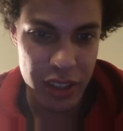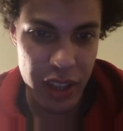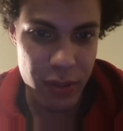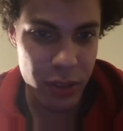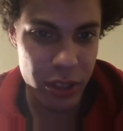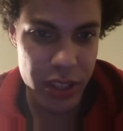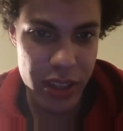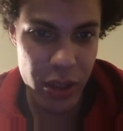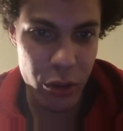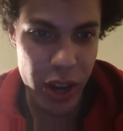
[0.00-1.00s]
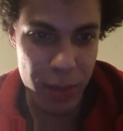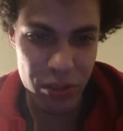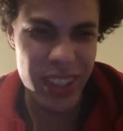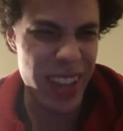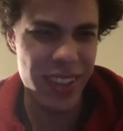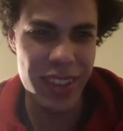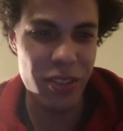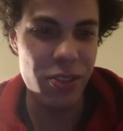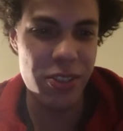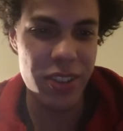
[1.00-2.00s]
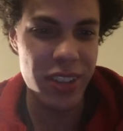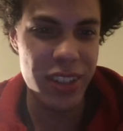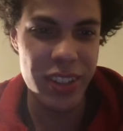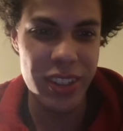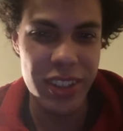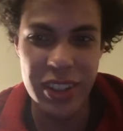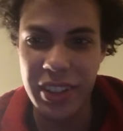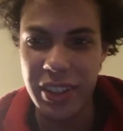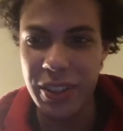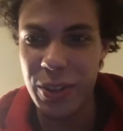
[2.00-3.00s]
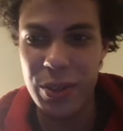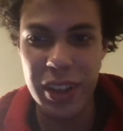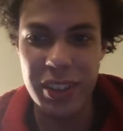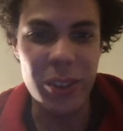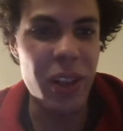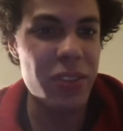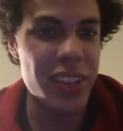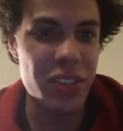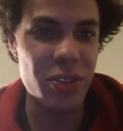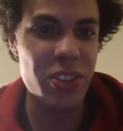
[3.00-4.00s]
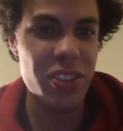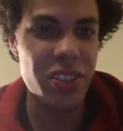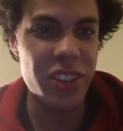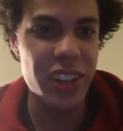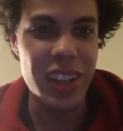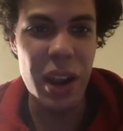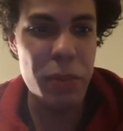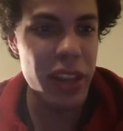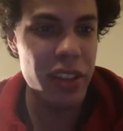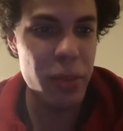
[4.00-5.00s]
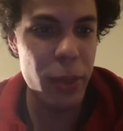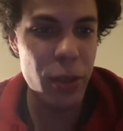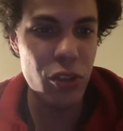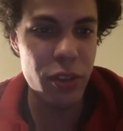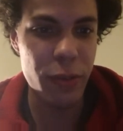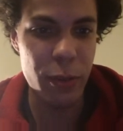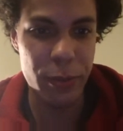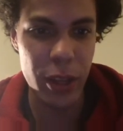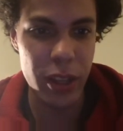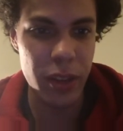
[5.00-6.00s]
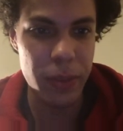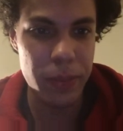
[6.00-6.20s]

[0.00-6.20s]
I have to look at the other option. Yeah, scissors. Who doesn't love scissors? Now pick something just for fun.